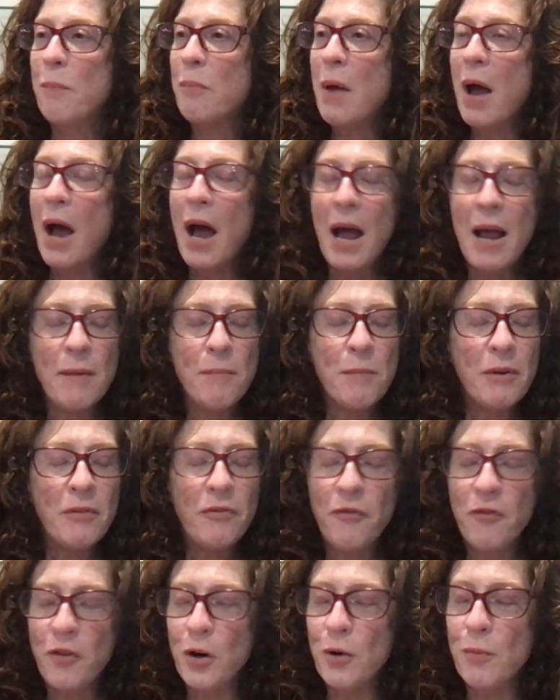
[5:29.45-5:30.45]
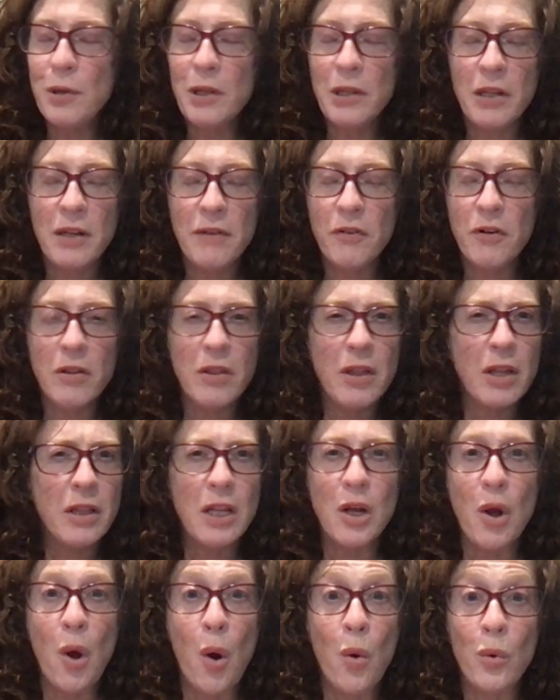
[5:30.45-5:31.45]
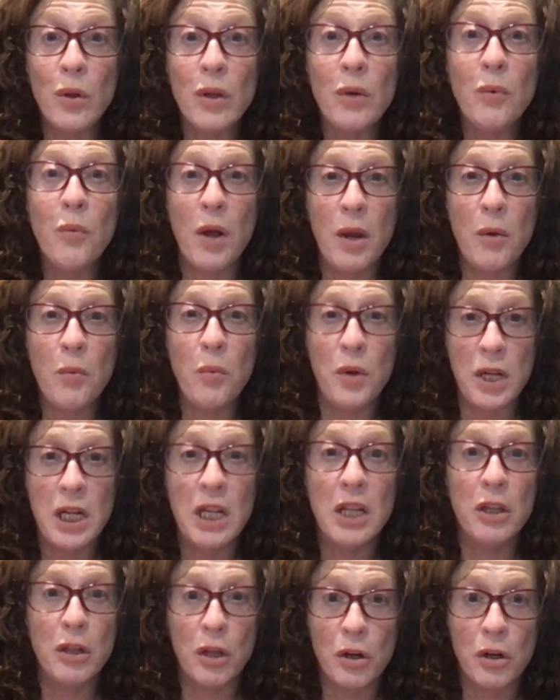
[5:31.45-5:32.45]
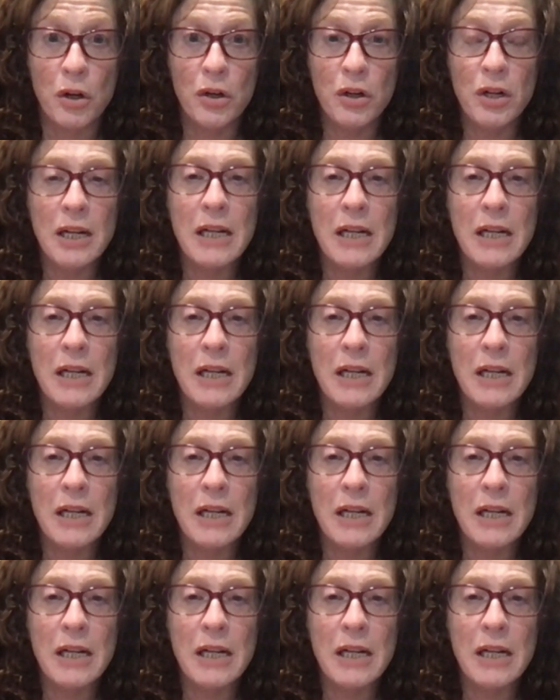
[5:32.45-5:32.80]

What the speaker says: I am a firm believer that the only way we can learn